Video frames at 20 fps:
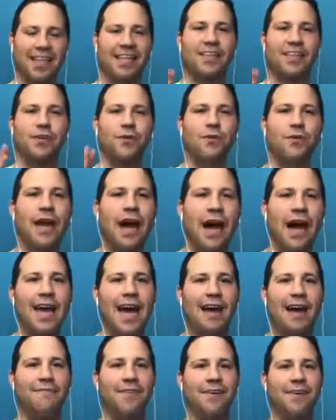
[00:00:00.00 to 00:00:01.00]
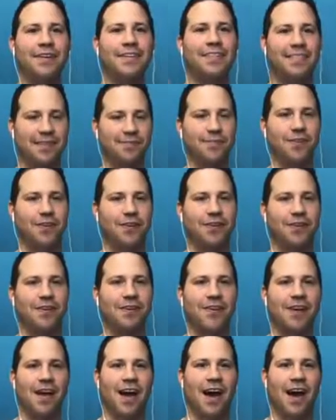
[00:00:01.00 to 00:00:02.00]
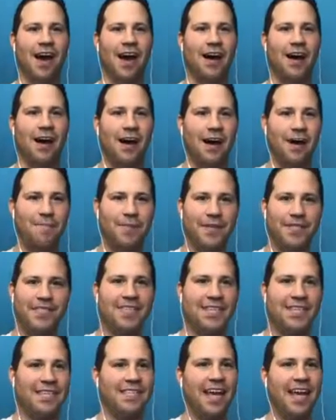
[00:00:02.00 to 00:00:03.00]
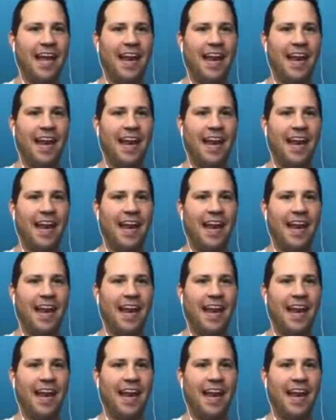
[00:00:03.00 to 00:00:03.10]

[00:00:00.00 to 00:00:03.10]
you and I have very similar businesses,